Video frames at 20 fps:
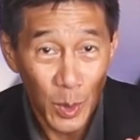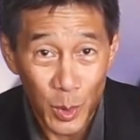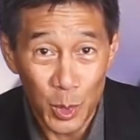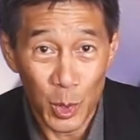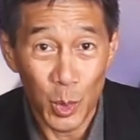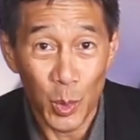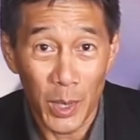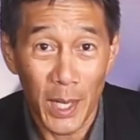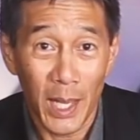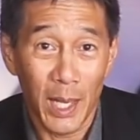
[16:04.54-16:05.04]

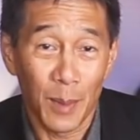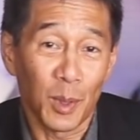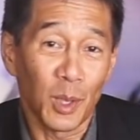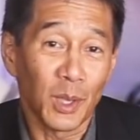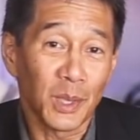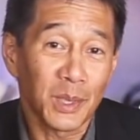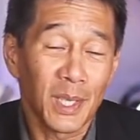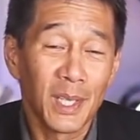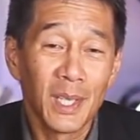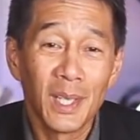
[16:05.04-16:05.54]
two
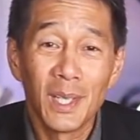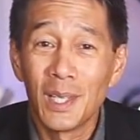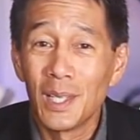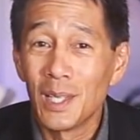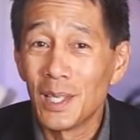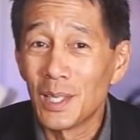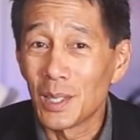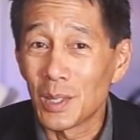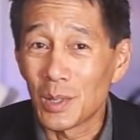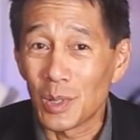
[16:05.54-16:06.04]
cables.
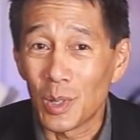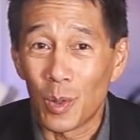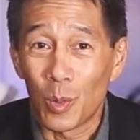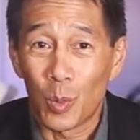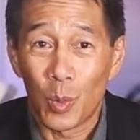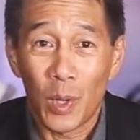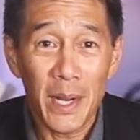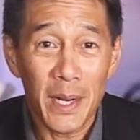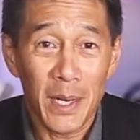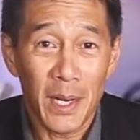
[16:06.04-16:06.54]
So
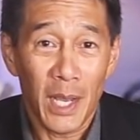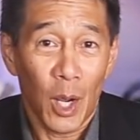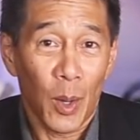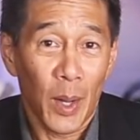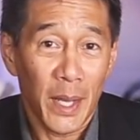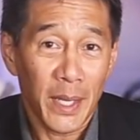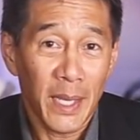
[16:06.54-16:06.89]
right now I